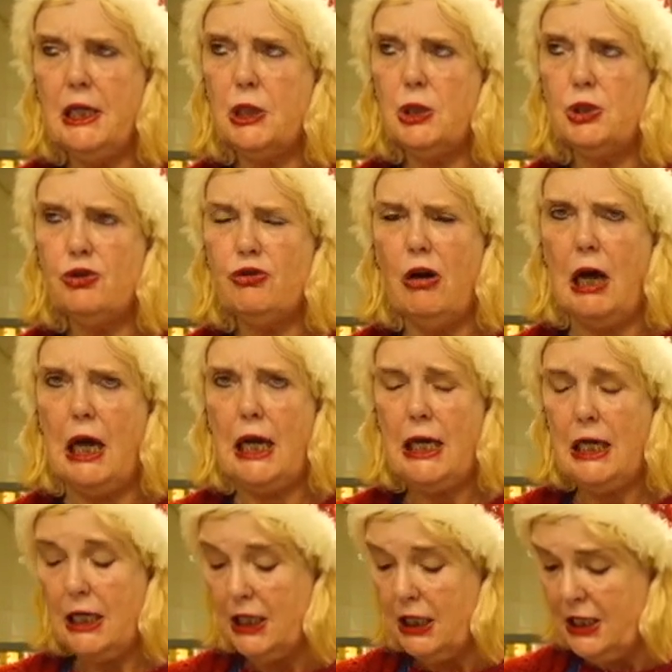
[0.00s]
I could try.
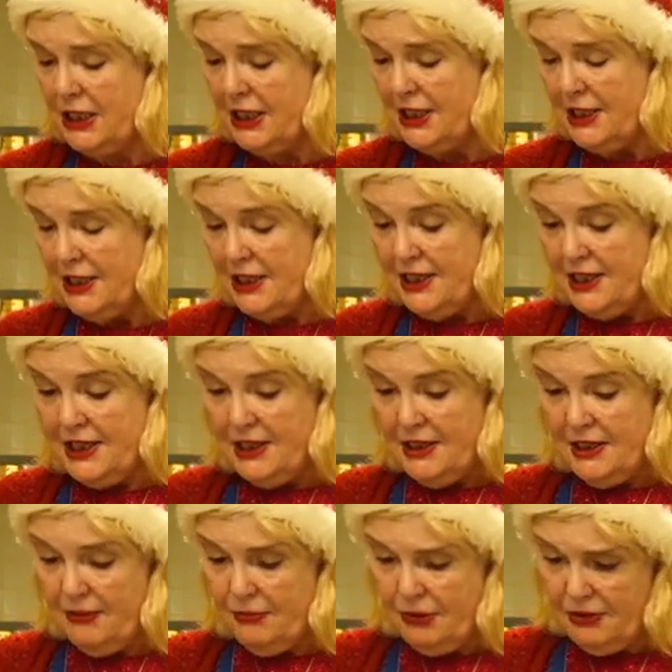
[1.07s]
I